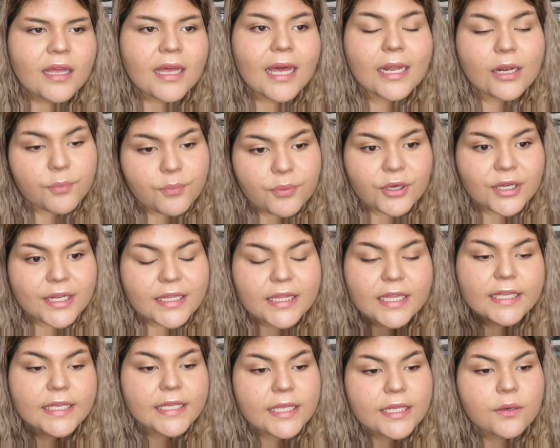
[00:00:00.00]
and I'll put in
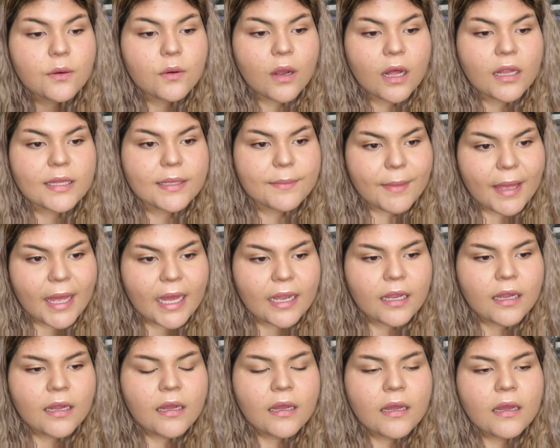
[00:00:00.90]
like keto cauli
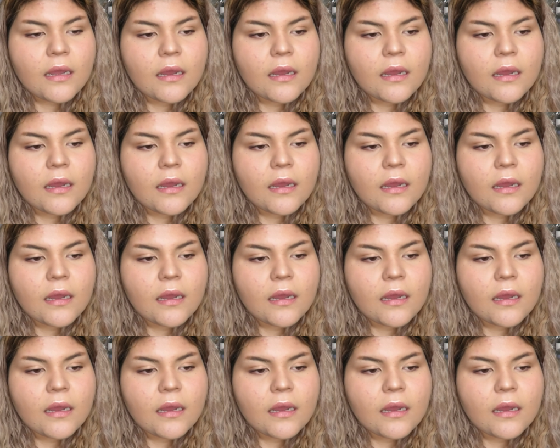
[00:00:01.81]
mac